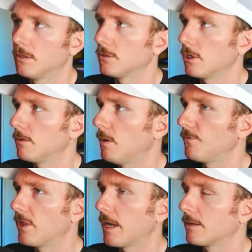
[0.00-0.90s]
So
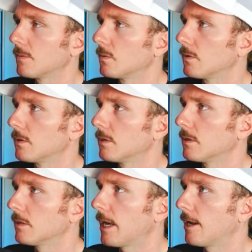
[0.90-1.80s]
hopefully that
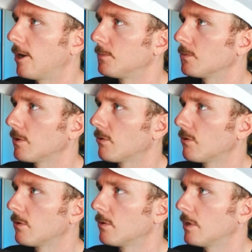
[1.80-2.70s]
helps
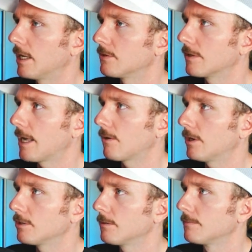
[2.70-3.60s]
with answering that
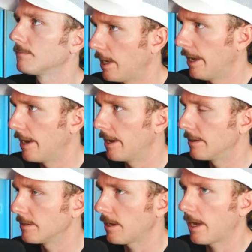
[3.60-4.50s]
question.
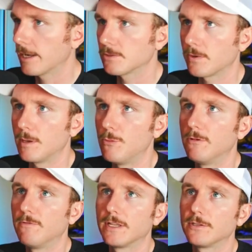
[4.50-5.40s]
And as we
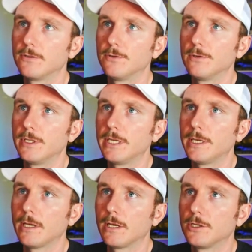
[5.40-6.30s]
move into
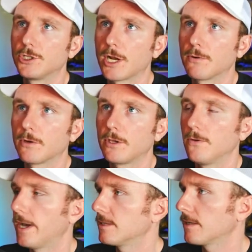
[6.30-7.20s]
the general
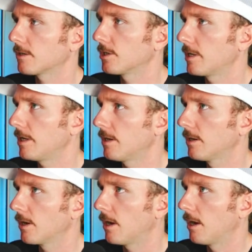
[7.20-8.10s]
QA section
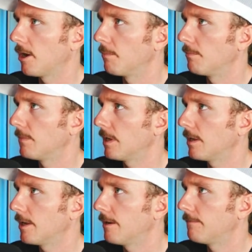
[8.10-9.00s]
here,
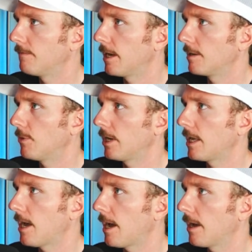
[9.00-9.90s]
if anybody
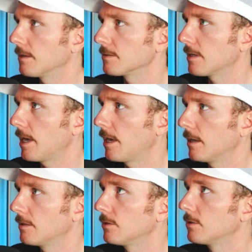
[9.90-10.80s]
has
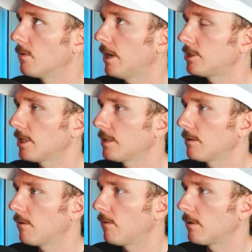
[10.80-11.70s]
a
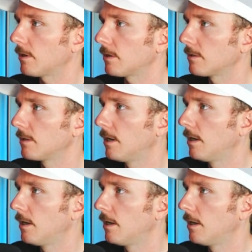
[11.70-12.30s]
question or